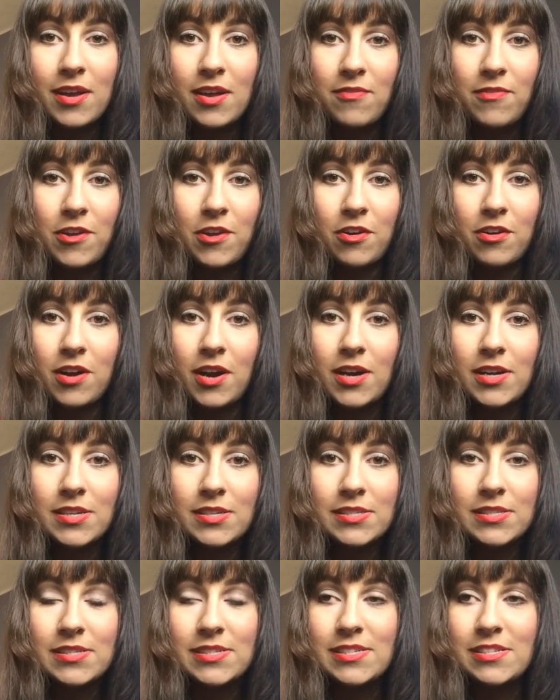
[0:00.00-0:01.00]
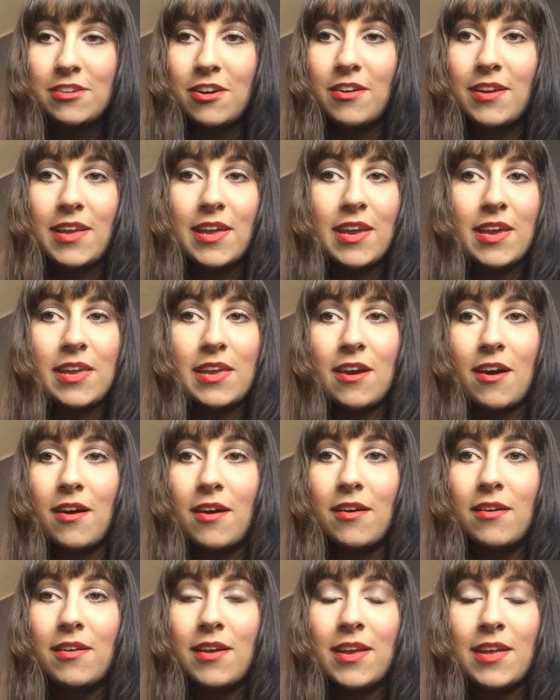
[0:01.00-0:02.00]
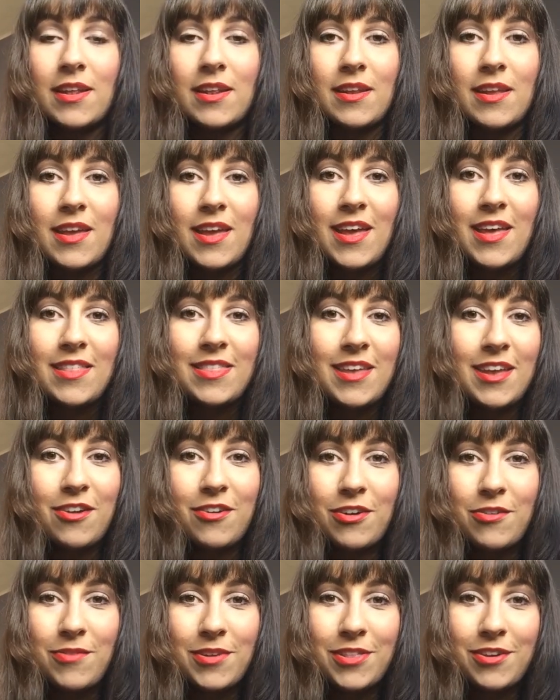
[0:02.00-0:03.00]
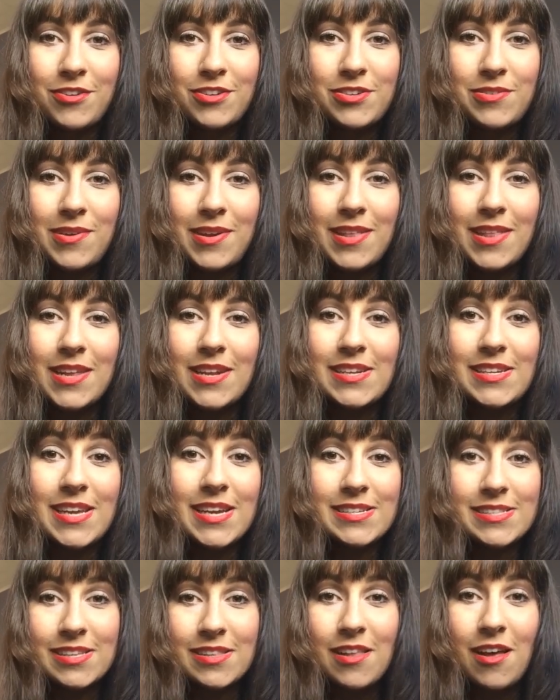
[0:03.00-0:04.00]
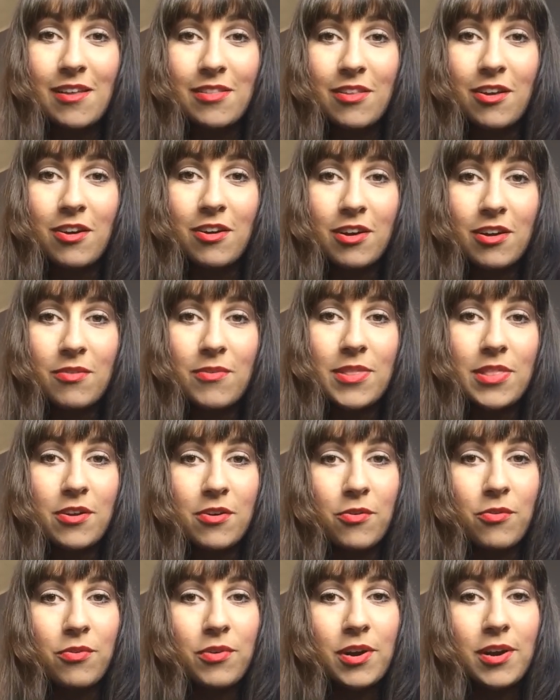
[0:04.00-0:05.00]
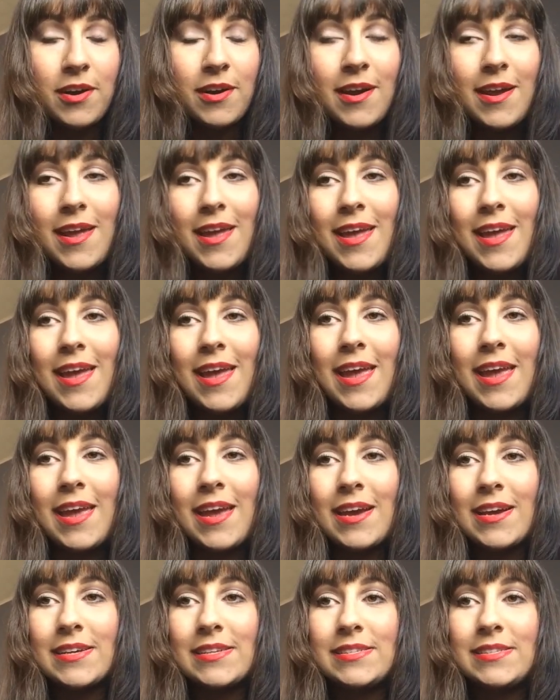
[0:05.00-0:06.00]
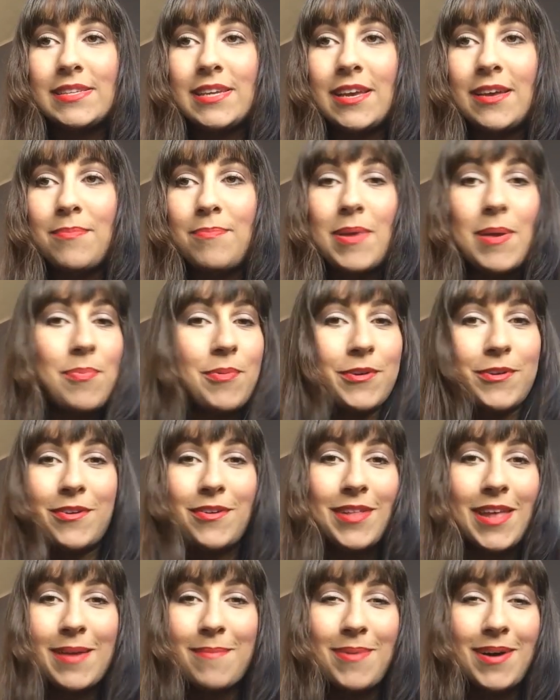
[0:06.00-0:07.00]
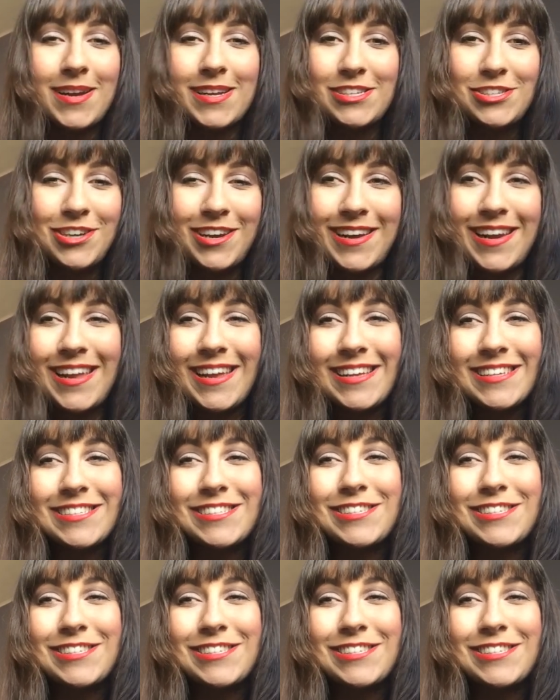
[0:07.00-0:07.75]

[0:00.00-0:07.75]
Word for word: If you're not starting it young and they don't know what they're doing, then it takes a lot longer when they're older and people don't like potty training.